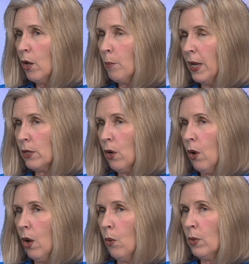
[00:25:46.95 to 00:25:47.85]
but
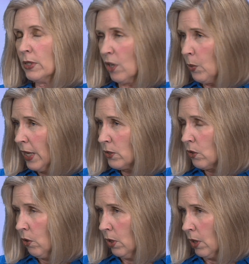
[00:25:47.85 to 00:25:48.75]
when someone has a
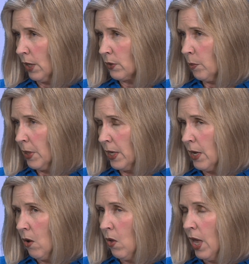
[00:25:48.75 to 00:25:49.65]

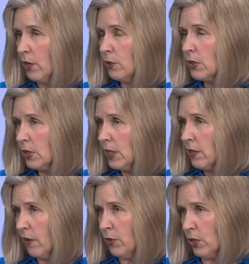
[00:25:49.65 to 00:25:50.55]
colonoscopy and you see
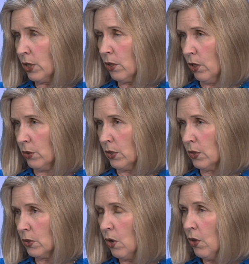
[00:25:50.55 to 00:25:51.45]

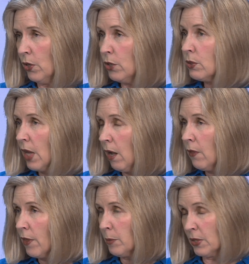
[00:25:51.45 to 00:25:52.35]
diverticulosis, you tell
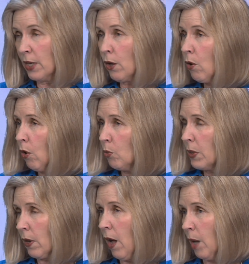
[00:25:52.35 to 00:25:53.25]
them, because they go home
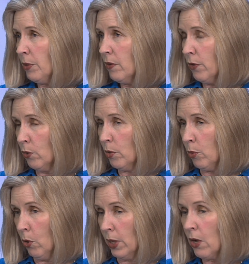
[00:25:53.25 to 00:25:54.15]
with a copy of their
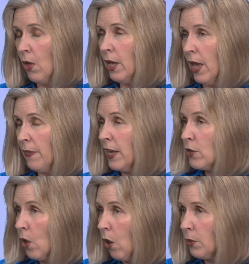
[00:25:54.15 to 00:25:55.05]
report and they
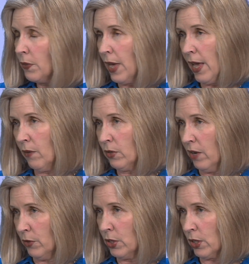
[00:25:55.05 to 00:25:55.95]
know that they have
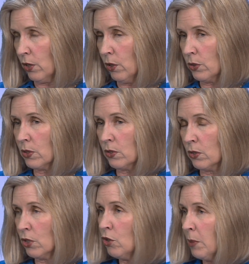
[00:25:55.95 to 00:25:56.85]
diverticulosis. And
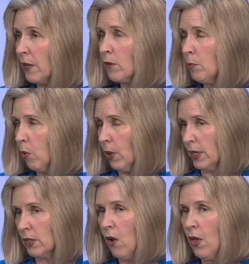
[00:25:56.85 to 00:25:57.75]
so you make the
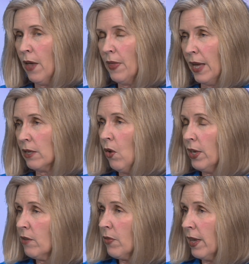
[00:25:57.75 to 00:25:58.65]
point that
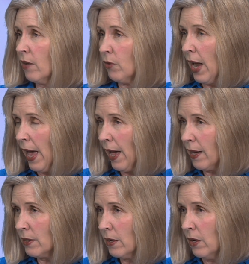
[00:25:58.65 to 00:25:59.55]
if they ever
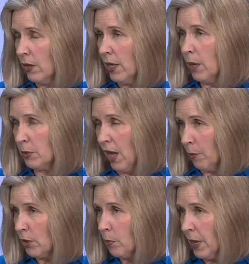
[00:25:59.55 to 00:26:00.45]
had
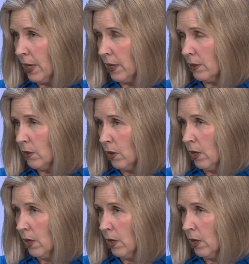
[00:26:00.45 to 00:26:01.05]
abdominal pain,